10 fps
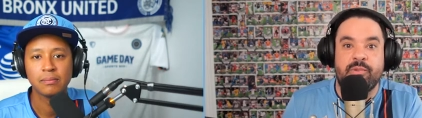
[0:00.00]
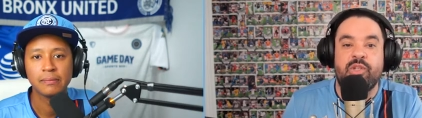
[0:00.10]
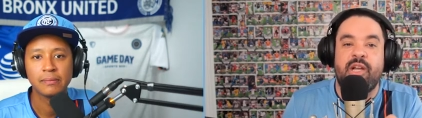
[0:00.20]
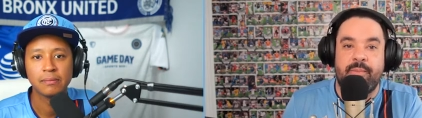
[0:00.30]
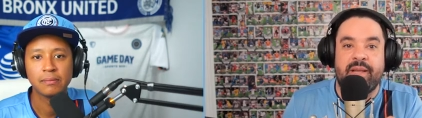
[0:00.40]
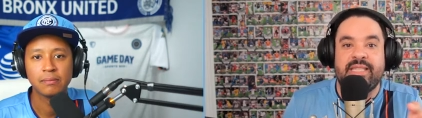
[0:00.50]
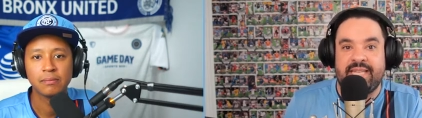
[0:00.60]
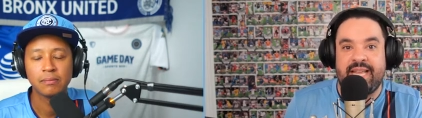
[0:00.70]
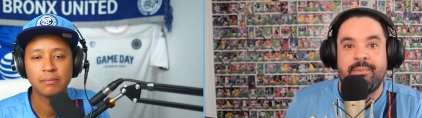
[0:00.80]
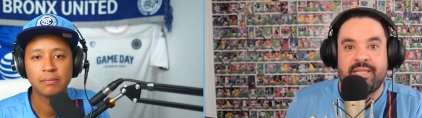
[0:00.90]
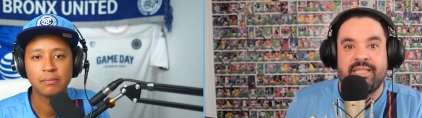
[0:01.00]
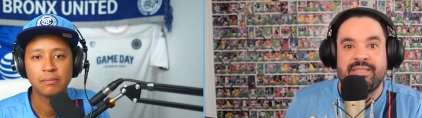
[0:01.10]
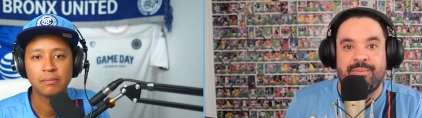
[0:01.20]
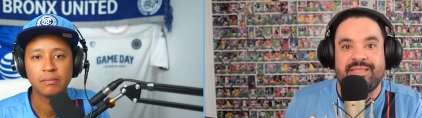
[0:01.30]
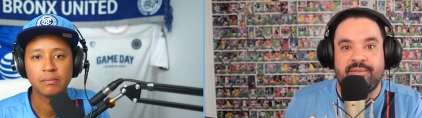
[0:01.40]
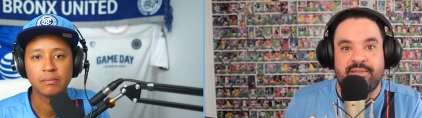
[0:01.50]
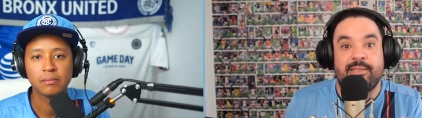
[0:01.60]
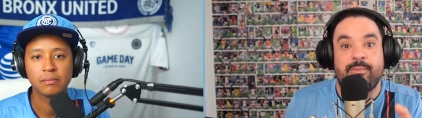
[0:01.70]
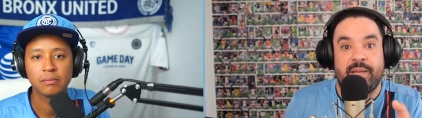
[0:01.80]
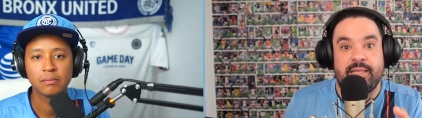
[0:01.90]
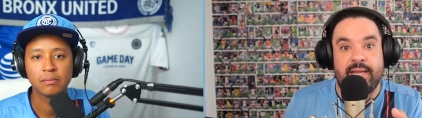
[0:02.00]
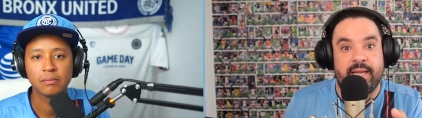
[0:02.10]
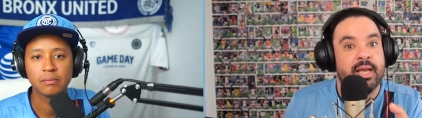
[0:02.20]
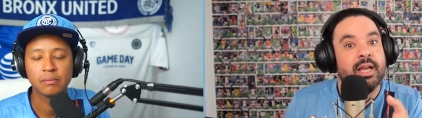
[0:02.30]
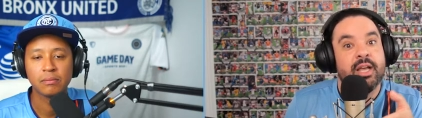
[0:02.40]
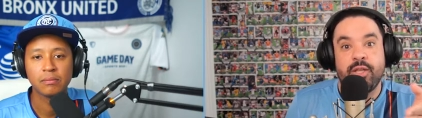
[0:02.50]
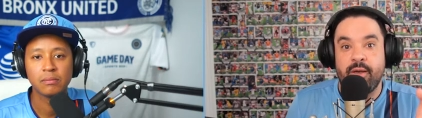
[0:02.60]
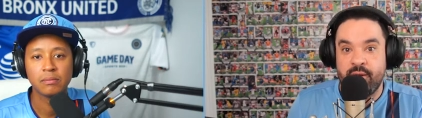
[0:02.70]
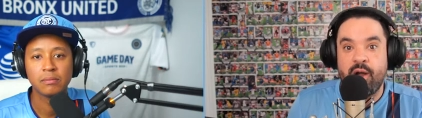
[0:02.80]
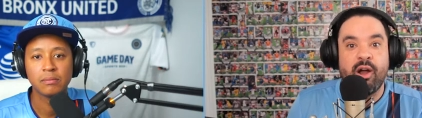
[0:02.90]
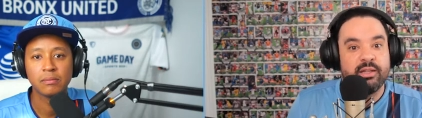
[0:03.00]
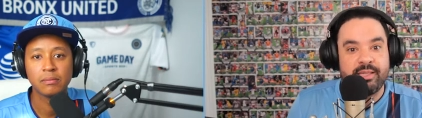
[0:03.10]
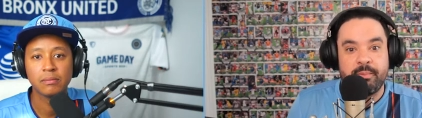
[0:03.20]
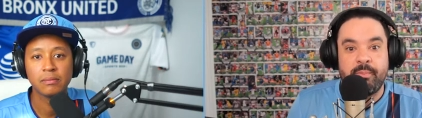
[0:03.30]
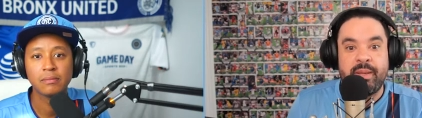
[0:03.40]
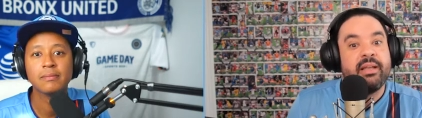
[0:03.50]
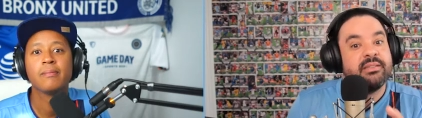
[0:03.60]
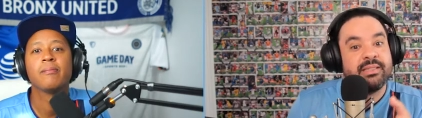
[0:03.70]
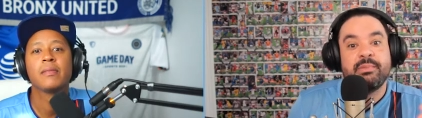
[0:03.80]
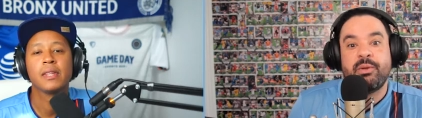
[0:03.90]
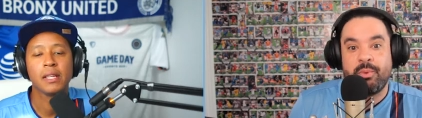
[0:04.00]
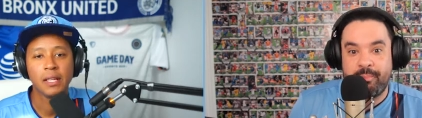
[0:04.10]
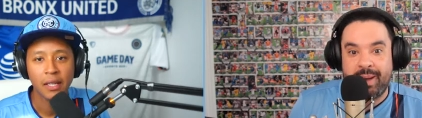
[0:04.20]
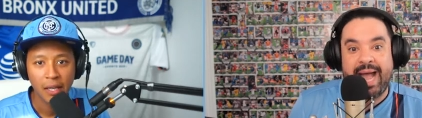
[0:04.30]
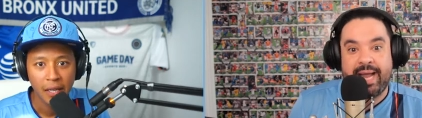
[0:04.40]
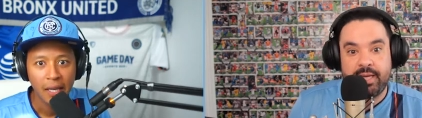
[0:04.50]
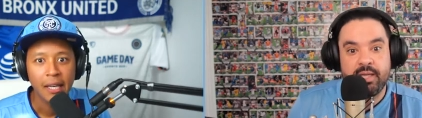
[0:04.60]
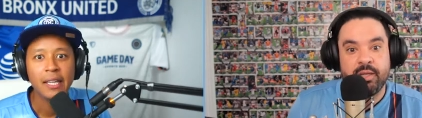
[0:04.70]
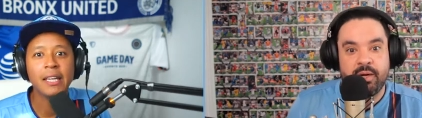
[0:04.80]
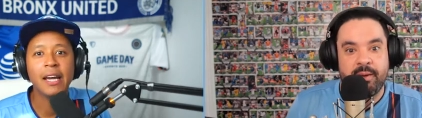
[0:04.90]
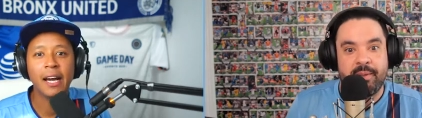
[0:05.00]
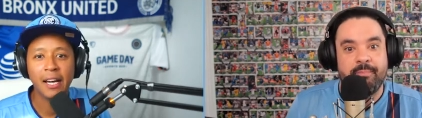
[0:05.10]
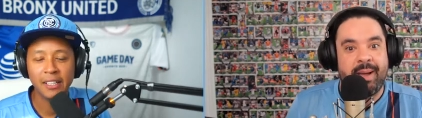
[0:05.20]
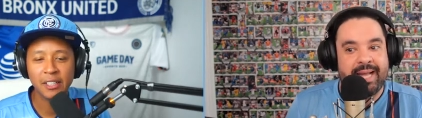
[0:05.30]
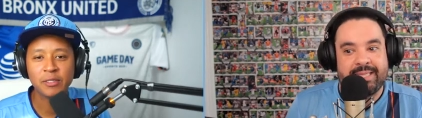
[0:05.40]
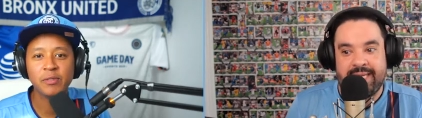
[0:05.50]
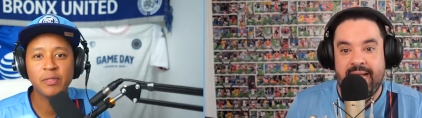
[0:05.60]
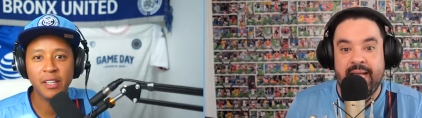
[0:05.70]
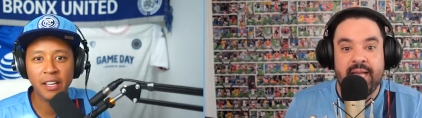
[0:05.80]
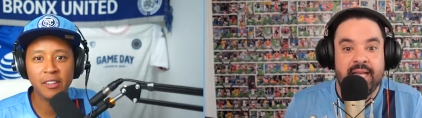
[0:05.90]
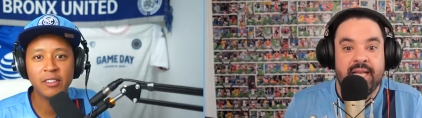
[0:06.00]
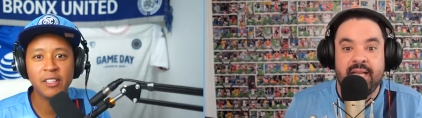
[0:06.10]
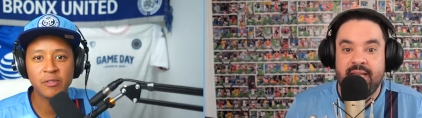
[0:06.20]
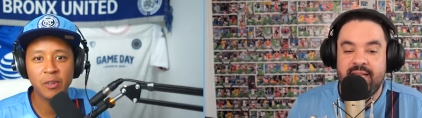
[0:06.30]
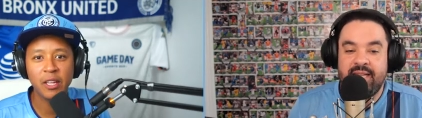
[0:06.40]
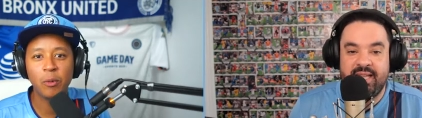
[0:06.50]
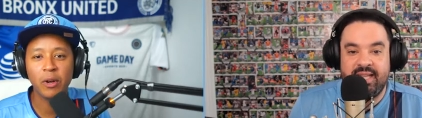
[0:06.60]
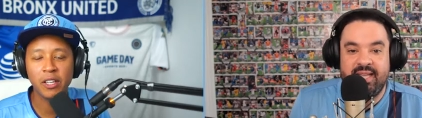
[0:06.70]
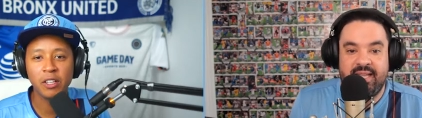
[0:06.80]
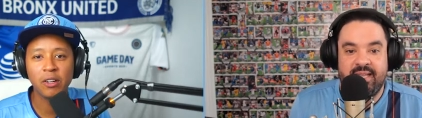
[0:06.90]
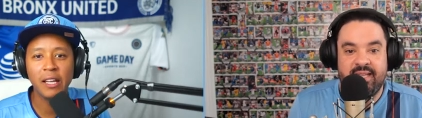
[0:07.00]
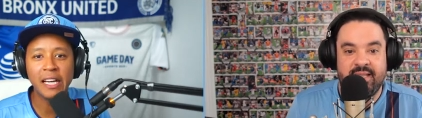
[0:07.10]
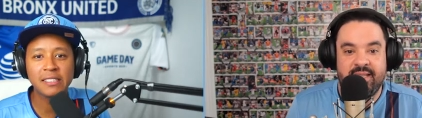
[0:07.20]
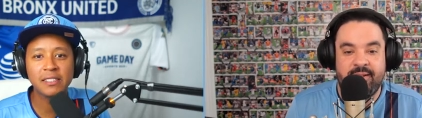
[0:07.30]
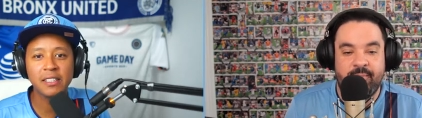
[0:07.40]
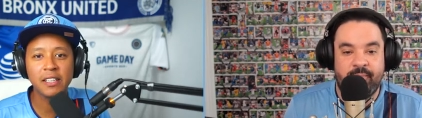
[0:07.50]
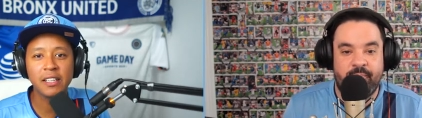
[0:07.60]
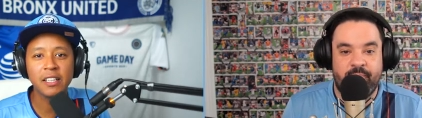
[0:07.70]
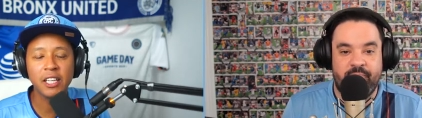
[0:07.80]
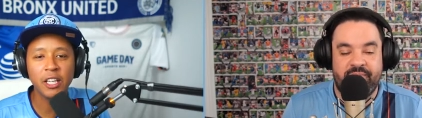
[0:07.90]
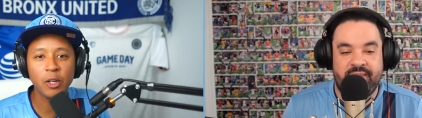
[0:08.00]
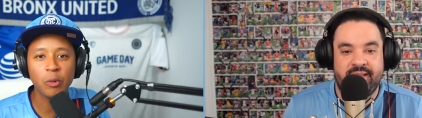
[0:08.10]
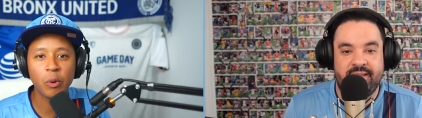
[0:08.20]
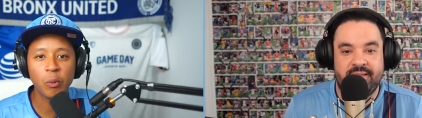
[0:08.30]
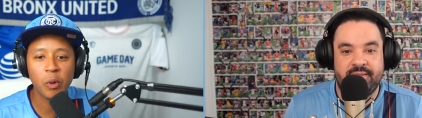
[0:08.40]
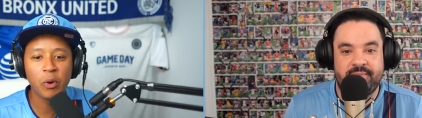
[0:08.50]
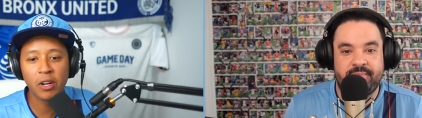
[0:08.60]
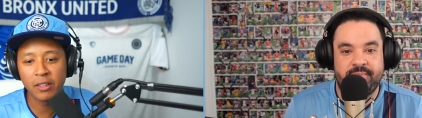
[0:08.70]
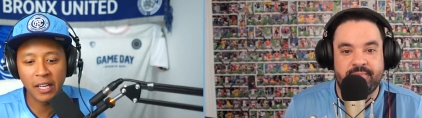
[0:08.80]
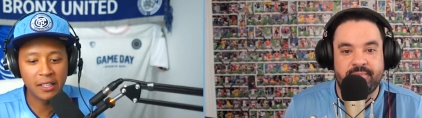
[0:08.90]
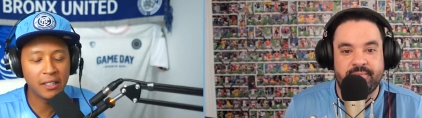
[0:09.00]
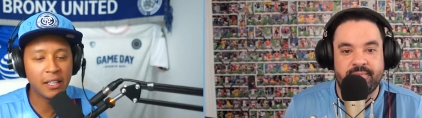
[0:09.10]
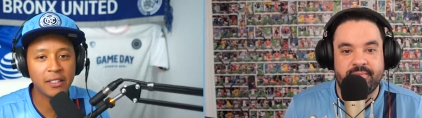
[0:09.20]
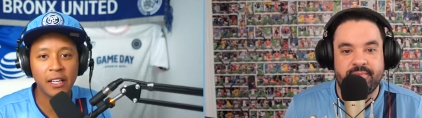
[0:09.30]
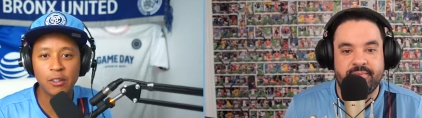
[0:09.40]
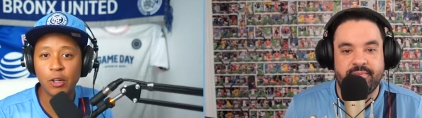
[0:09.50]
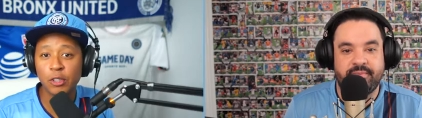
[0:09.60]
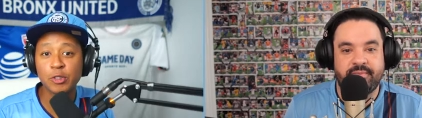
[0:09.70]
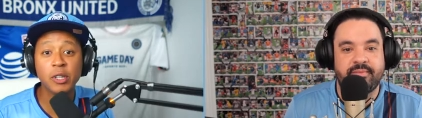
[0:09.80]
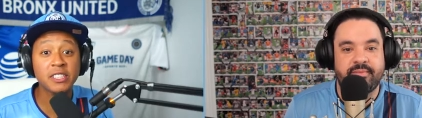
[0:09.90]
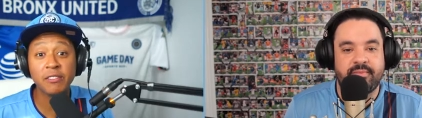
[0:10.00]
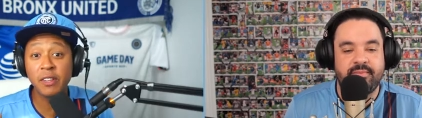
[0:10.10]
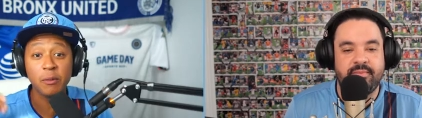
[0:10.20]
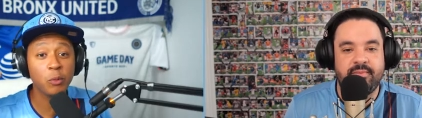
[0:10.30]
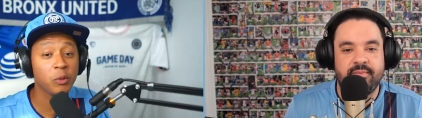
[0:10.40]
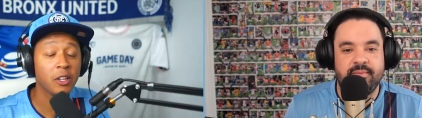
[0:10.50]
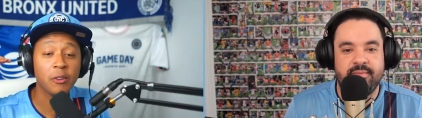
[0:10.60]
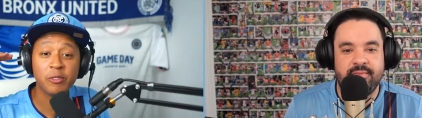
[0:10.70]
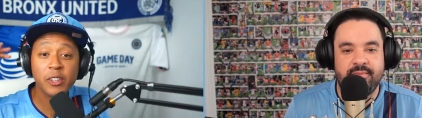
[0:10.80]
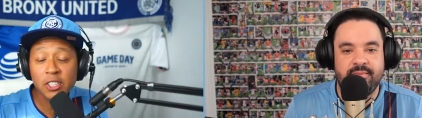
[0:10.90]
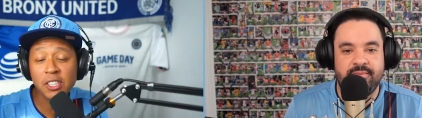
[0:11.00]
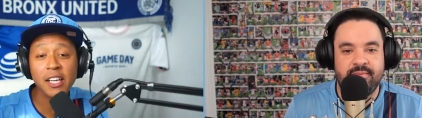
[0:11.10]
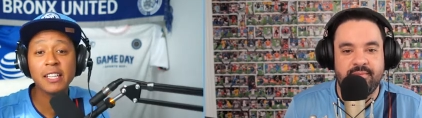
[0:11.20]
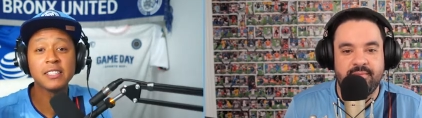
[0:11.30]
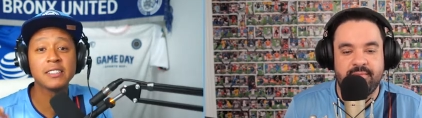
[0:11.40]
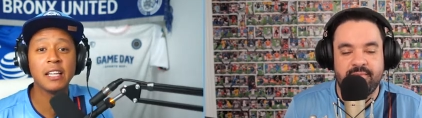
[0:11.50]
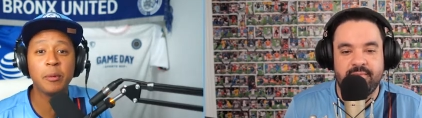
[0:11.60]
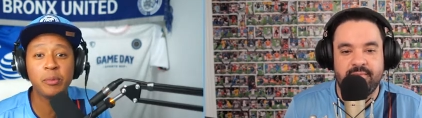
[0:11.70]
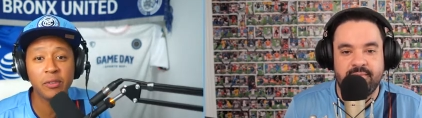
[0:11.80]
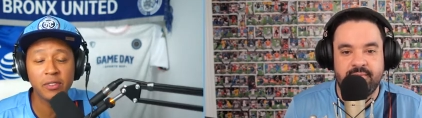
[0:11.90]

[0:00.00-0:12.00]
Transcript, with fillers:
Speaker 1: are coming into games against NYCFC as being like yo, they're a hard team to beat. Seems like we're back. You know what yeah, I mean? Back does, to that. It,
Speaker 2: it, does feel that way. You know, last uh, year when we went on that, that that long stretch, even you know, finishing at the top of